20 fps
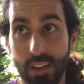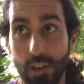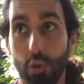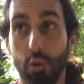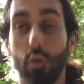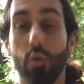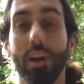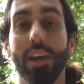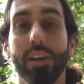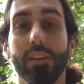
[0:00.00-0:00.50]

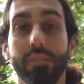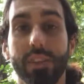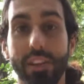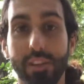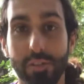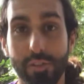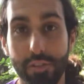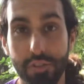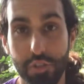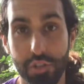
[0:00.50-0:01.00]

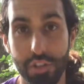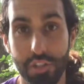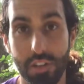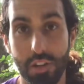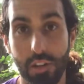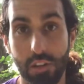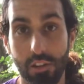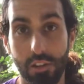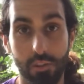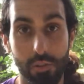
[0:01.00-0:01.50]
craving nutrition
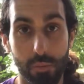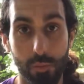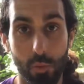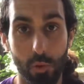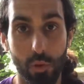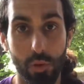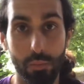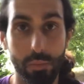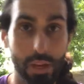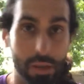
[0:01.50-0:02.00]
a little
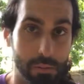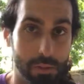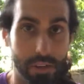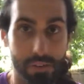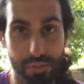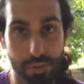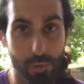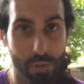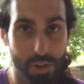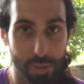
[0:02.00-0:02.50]
more, maybe,
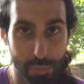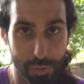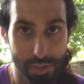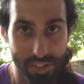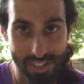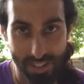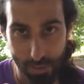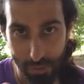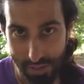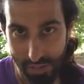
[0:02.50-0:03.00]
if you want to put
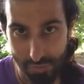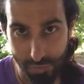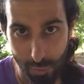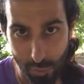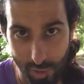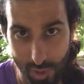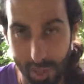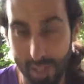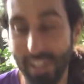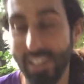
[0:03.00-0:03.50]
it that way, if you
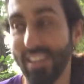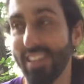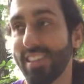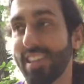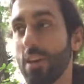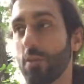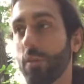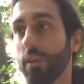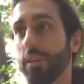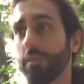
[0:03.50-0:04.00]
want to look at it
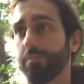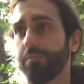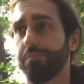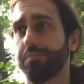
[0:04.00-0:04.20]
that way.